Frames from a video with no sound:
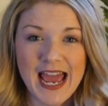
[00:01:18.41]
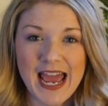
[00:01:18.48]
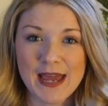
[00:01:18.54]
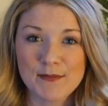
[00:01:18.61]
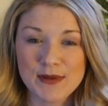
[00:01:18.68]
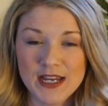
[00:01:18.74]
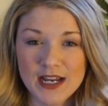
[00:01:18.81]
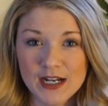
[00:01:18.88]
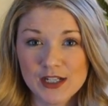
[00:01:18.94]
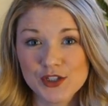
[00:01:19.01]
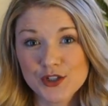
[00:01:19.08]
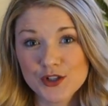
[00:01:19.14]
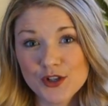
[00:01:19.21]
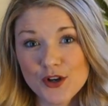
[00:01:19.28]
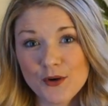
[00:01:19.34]
And
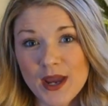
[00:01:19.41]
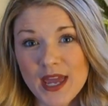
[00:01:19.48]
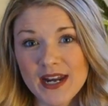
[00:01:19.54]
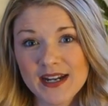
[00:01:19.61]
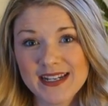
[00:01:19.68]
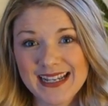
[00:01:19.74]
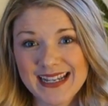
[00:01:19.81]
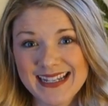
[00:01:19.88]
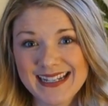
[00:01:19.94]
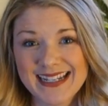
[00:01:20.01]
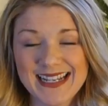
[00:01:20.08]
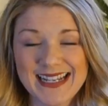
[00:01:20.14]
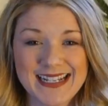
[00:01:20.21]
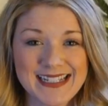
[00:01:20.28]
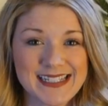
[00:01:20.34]
because you're created in
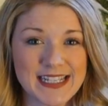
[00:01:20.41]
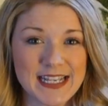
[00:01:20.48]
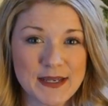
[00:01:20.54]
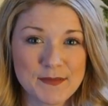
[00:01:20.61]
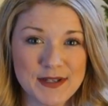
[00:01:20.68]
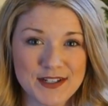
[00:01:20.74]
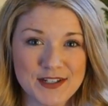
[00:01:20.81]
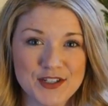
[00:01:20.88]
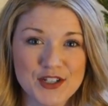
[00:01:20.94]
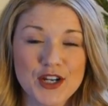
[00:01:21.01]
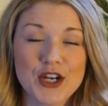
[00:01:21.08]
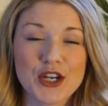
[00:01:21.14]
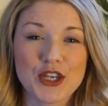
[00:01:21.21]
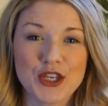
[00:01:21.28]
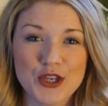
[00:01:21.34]
His image,
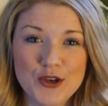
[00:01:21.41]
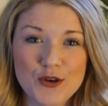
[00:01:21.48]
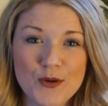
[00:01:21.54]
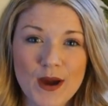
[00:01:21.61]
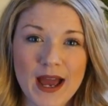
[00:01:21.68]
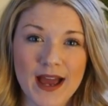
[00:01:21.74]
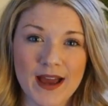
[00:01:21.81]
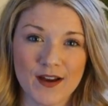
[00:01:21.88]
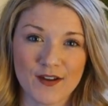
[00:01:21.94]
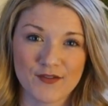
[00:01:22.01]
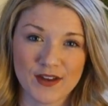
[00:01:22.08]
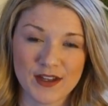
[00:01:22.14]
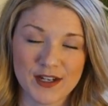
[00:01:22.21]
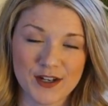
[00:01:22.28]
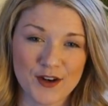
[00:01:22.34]
you
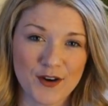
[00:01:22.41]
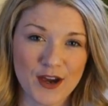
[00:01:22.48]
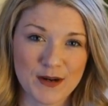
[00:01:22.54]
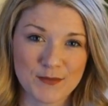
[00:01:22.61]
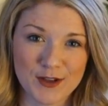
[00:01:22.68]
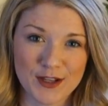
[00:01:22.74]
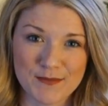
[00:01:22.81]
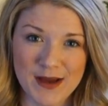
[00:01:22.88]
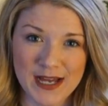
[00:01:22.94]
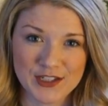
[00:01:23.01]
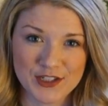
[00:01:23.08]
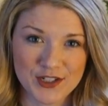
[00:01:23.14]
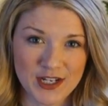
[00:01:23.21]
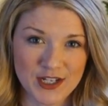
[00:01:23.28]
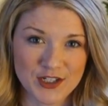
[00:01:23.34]
have an incredible
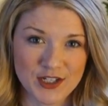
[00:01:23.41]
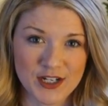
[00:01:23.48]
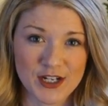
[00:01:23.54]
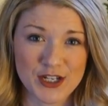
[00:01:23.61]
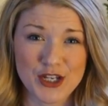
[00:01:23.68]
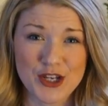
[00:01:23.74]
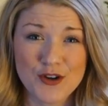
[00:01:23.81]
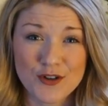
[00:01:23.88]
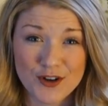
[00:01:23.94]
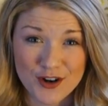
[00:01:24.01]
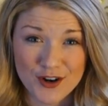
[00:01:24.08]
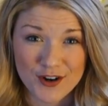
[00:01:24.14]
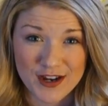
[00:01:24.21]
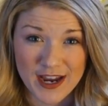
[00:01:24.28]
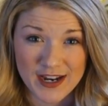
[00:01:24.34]
imagination and you're
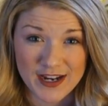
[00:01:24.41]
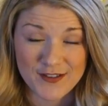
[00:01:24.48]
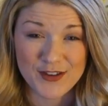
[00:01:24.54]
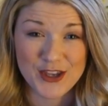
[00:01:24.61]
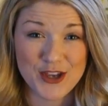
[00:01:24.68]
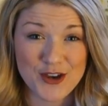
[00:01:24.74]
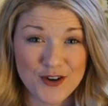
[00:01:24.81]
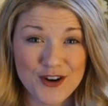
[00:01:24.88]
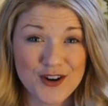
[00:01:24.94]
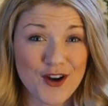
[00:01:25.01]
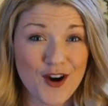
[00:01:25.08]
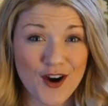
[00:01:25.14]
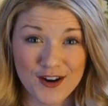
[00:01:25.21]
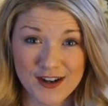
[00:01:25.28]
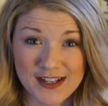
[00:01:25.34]
creative, you're
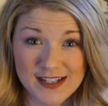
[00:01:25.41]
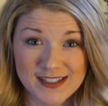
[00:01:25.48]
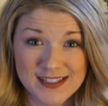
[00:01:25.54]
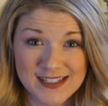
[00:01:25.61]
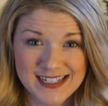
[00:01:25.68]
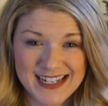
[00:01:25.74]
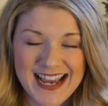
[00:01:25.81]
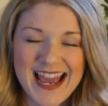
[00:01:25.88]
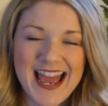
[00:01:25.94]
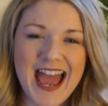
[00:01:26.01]
an artist.